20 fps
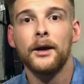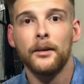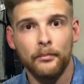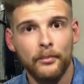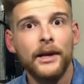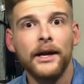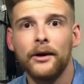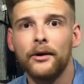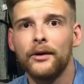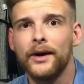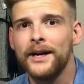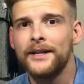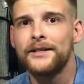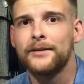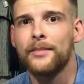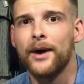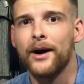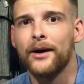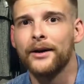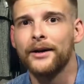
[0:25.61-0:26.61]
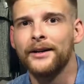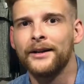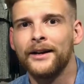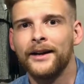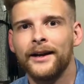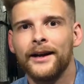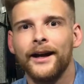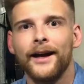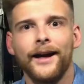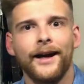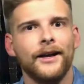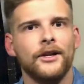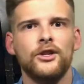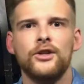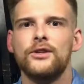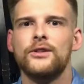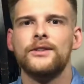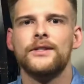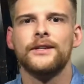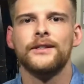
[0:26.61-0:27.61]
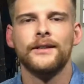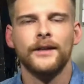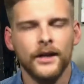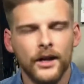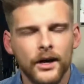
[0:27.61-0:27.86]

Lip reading: be correct about it, and use it